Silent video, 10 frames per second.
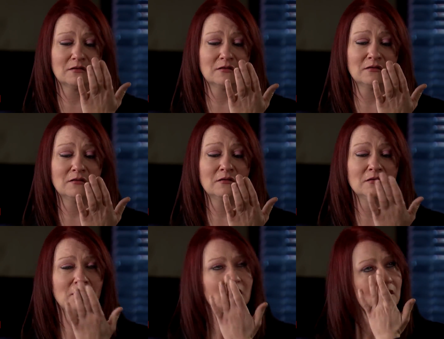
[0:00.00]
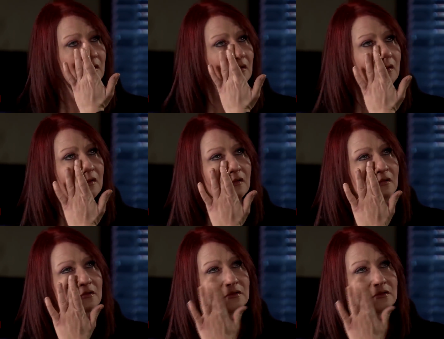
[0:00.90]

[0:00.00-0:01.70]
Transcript: (no one is talking)